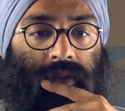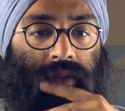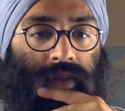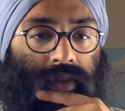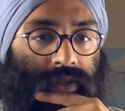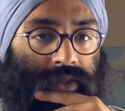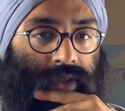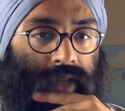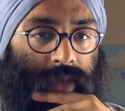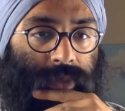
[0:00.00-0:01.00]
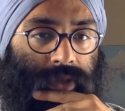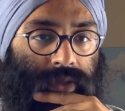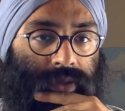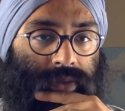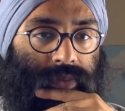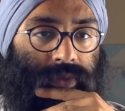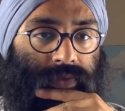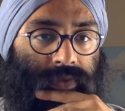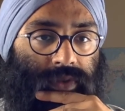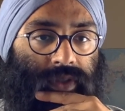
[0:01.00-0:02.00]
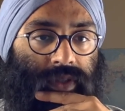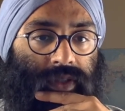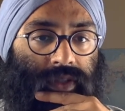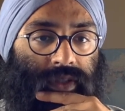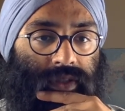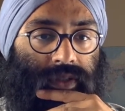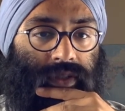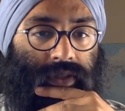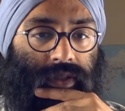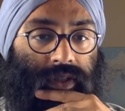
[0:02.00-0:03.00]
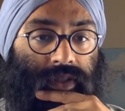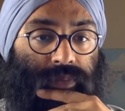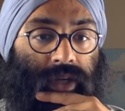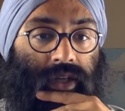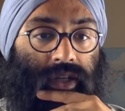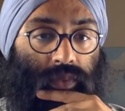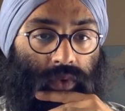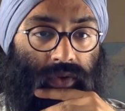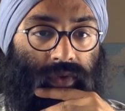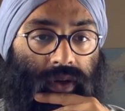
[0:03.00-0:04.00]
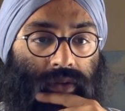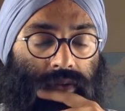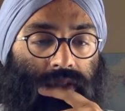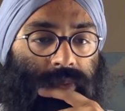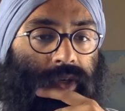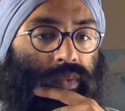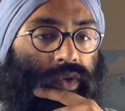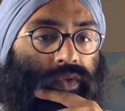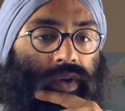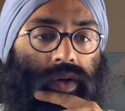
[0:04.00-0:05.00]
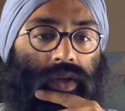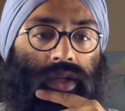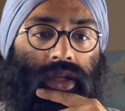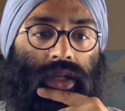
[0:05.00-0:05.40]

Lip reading: This could happen, but first this needs to, this pawn will fall. This pawn will fall.